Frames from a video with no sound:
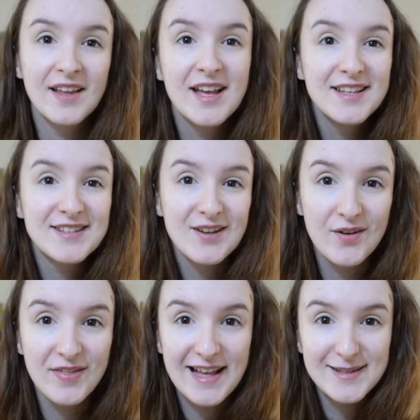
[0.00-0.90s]

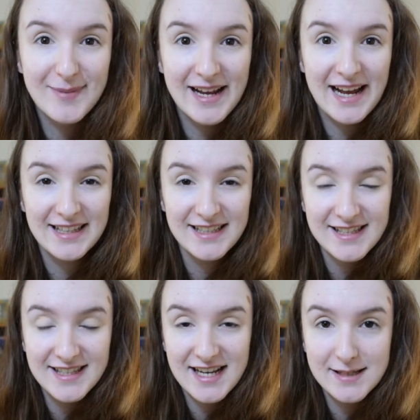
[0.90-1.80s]
So that's my
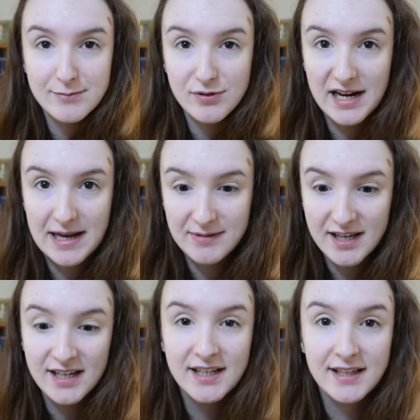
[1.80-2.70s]
eyelids nice and primed.
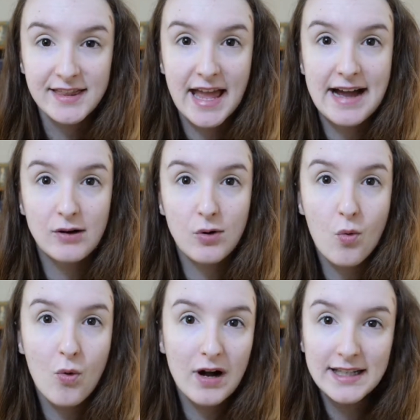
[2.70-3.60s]
Now,
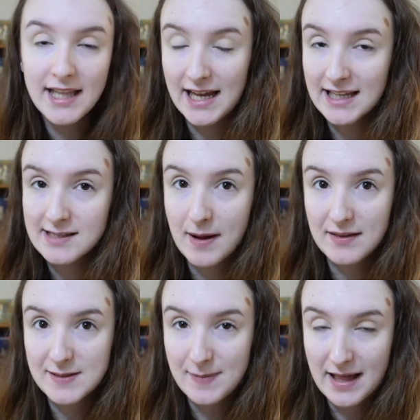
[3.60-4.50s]
what I liked about
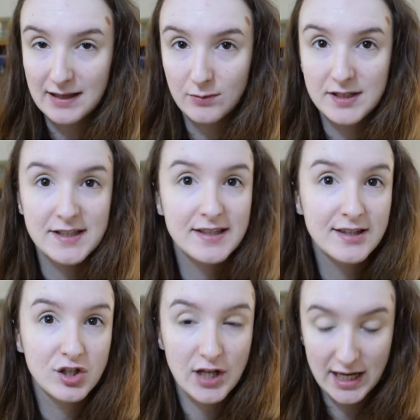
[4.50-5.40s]
this palette was
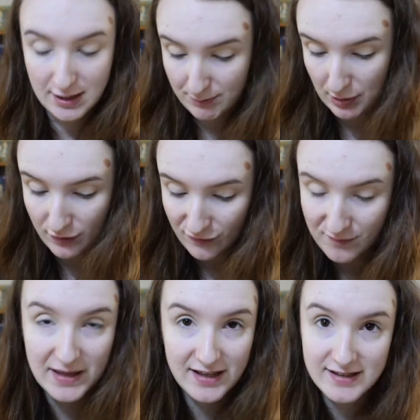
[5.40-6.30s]
the shade Poof,
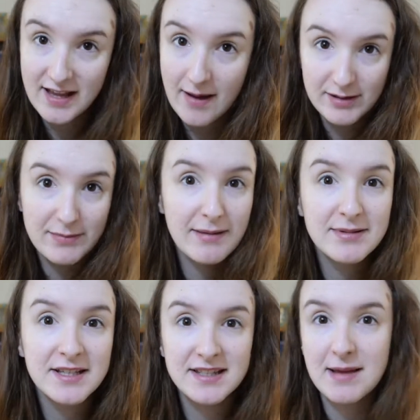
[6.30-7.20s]
because I'm going to be able
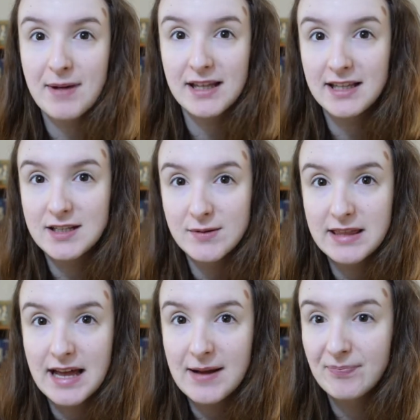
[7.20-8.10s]
to set my lids with
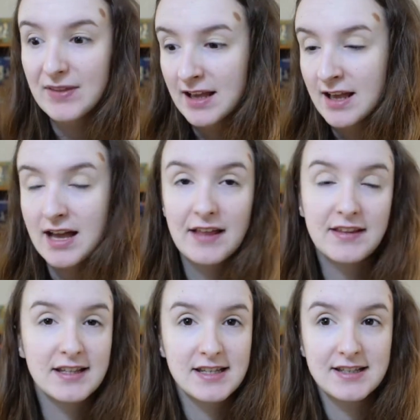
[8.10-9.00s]
that. And
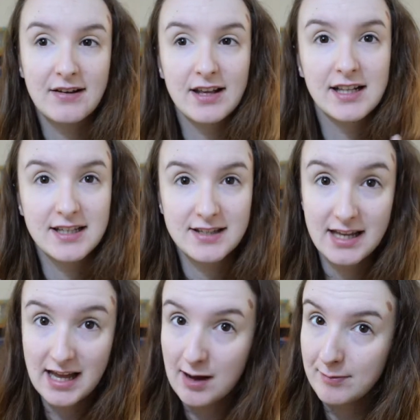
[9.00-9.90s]
this is how you're going to
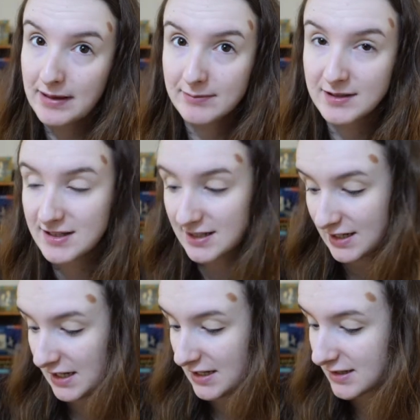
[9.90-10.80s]
see how pigmented
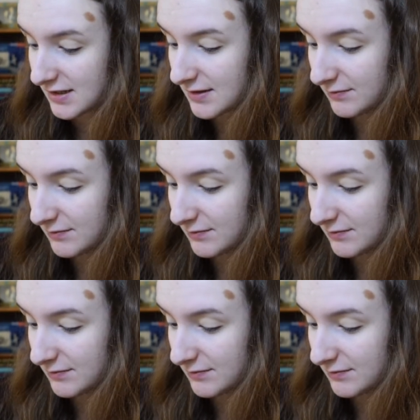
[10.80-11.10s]
it is.